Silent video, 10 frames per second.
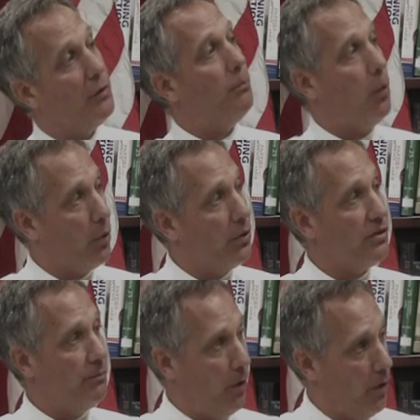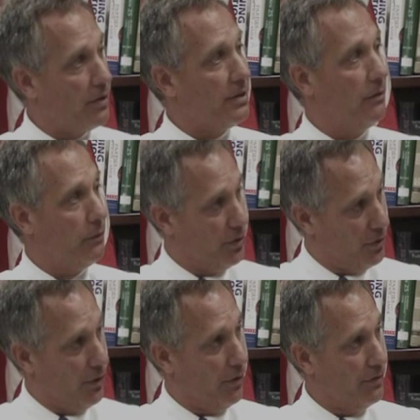of the borders of parks and of
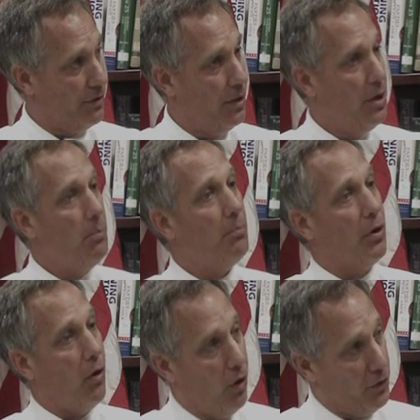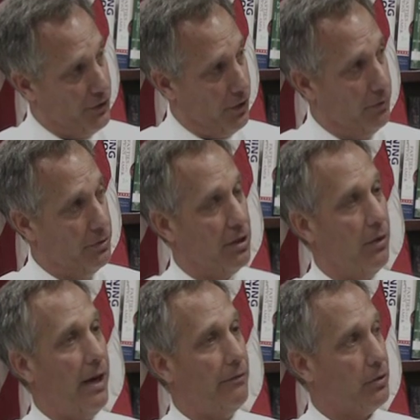reserves, but also to
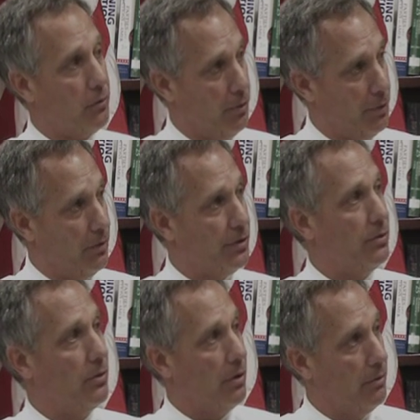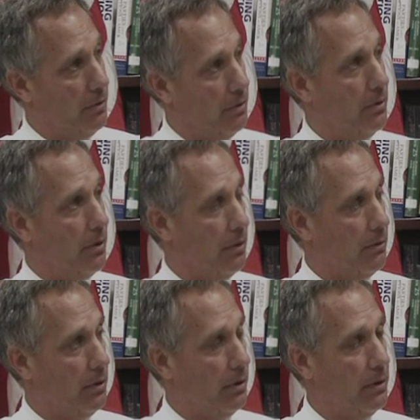go after criminals who
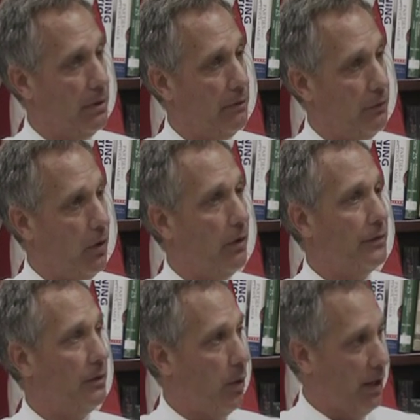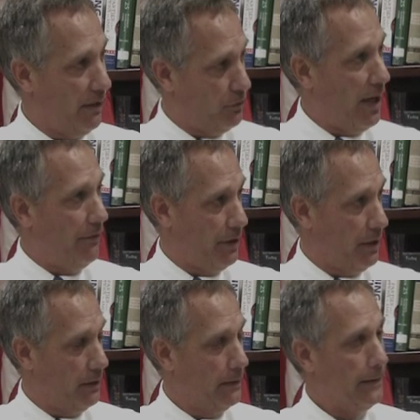are involved in wildlife
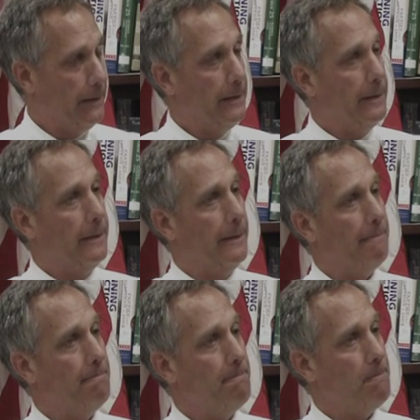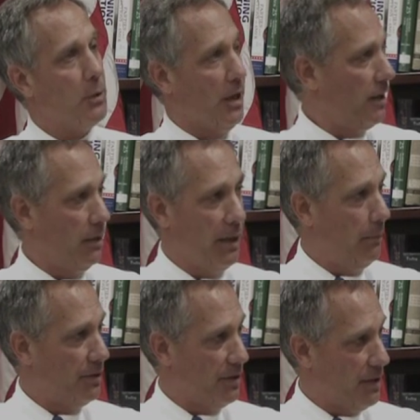trafficking, we're not going to be
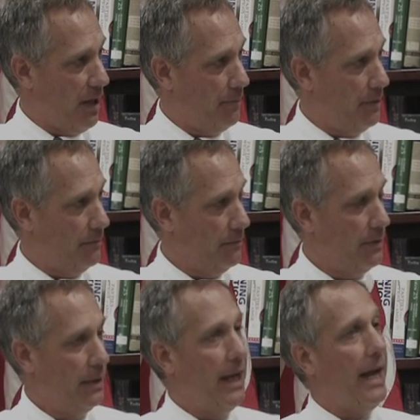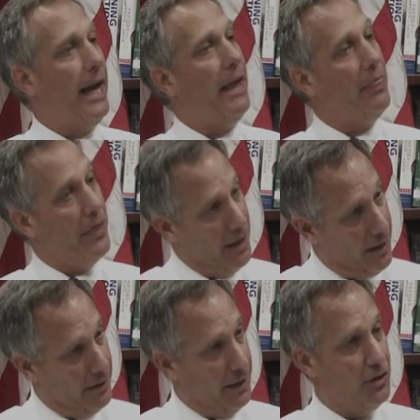able to stop it. And
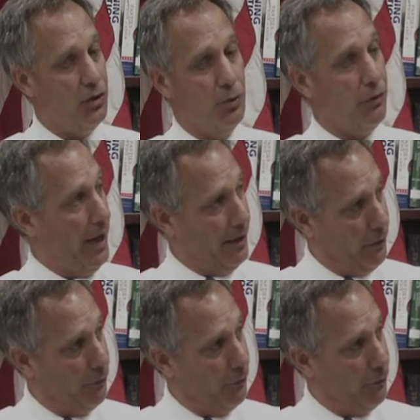then, as you move out in a